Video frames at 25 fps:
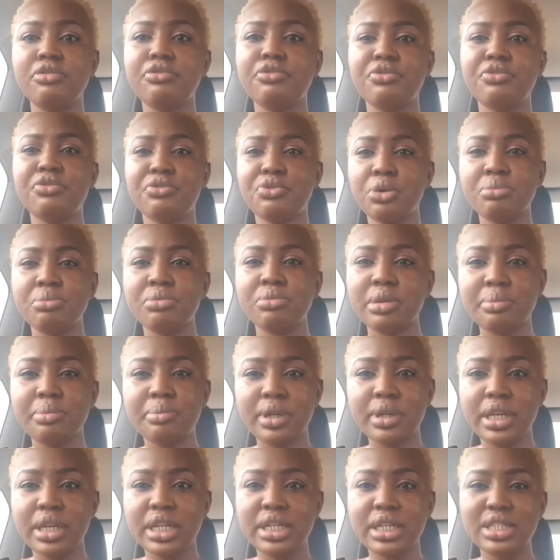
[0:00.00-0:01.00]
from the
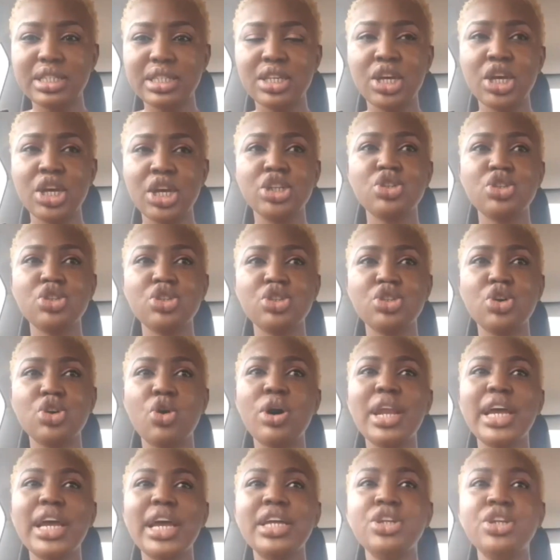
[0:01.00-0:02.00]
police. So
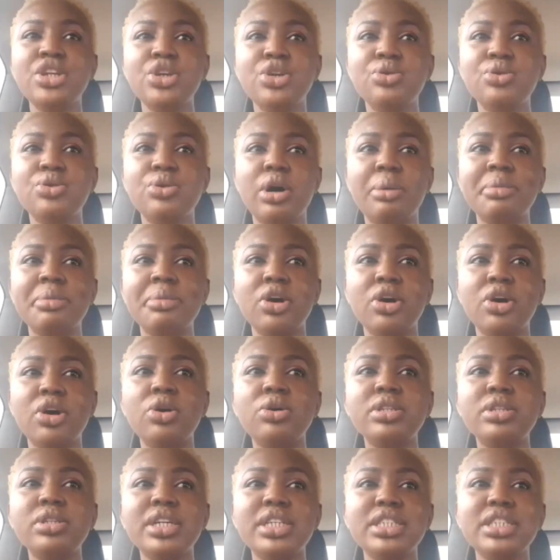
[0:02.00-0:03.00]
all I knew,
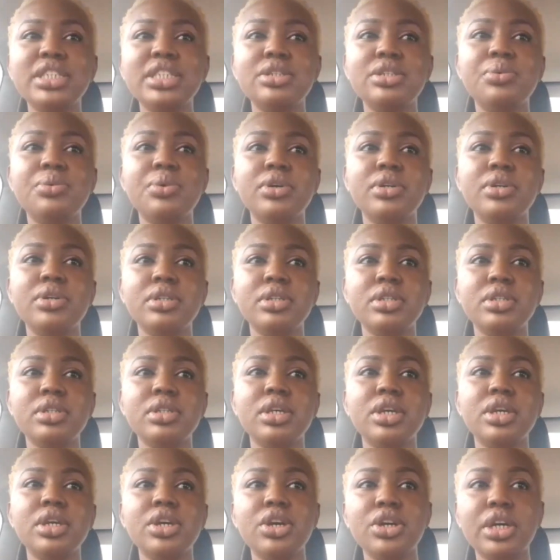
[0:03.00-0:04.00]
all they did was
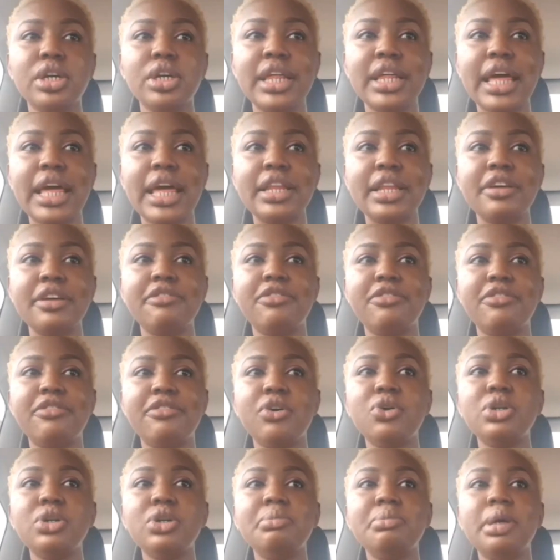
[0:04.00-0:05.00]
they
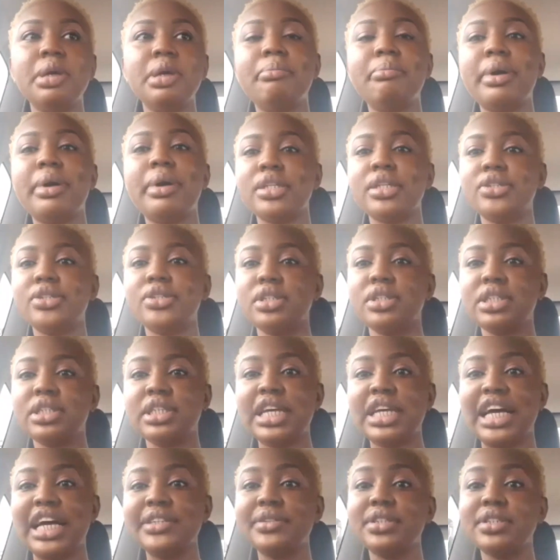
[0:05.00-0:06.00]
followed me back to the
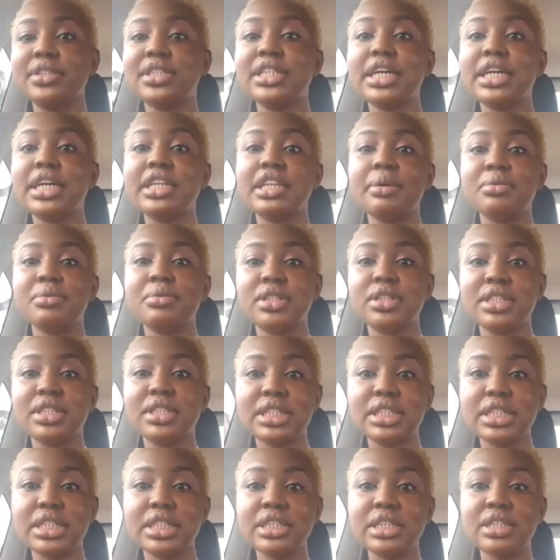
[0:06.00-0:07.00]
scene. They asked me to take them to the
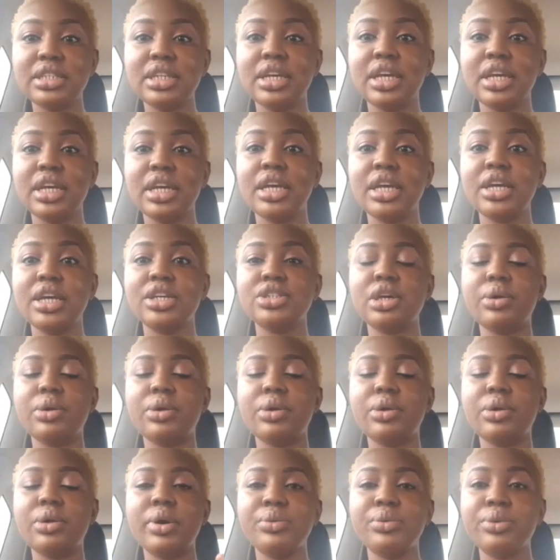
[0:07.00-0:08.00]
scene.
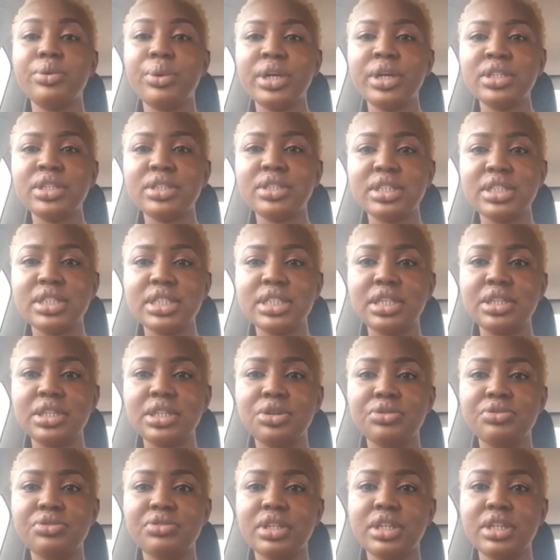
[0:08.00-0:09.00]
So we went to the scene
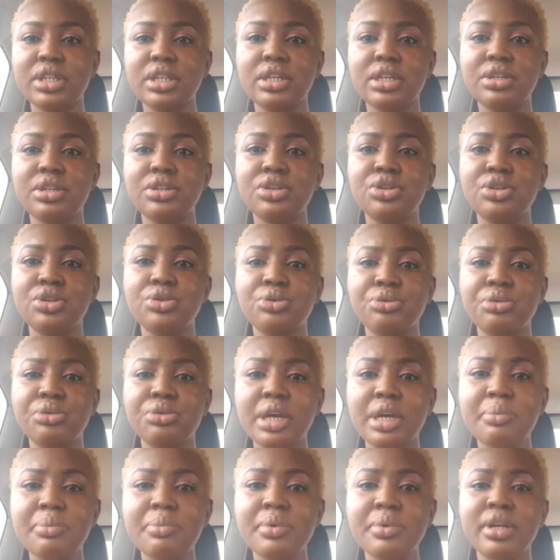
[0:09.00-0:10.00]
of the
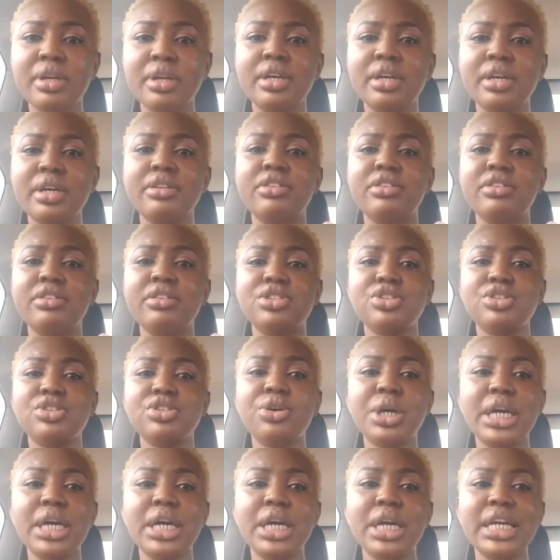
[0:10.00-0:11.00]
rape. They
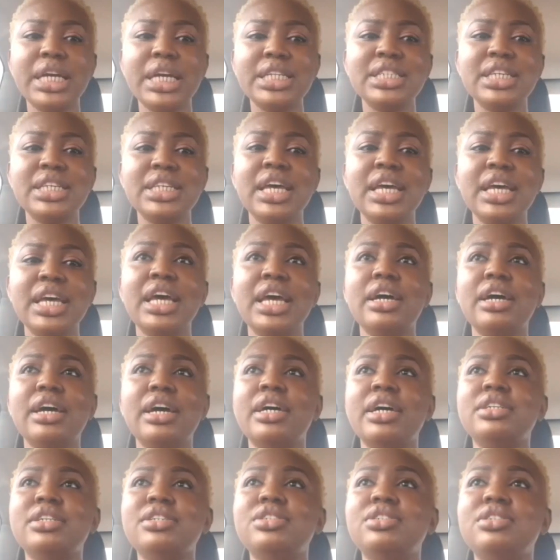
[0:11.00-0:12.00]
saw it,
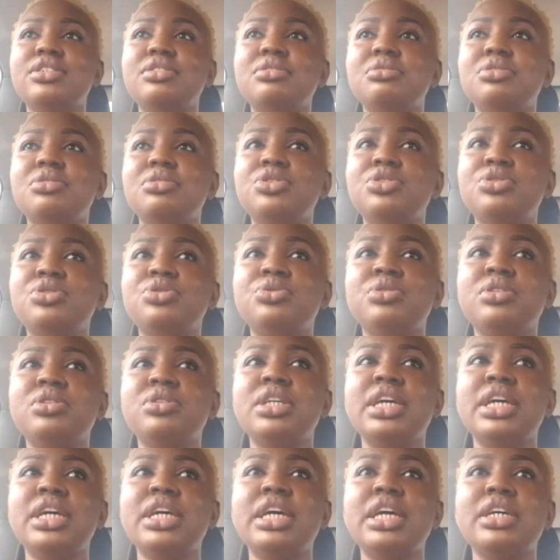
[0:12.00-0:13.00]
and
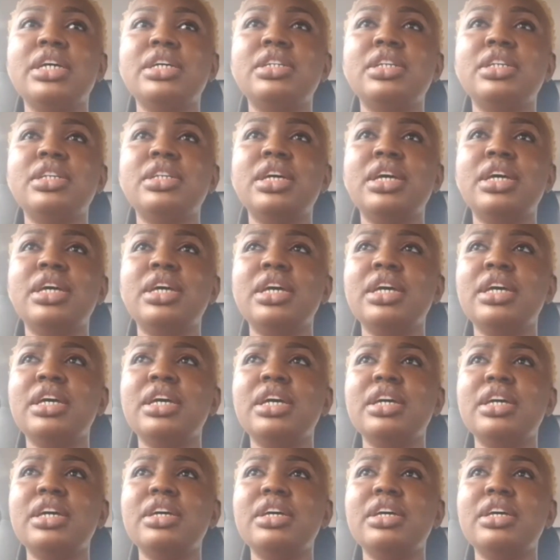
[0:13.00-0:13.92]
they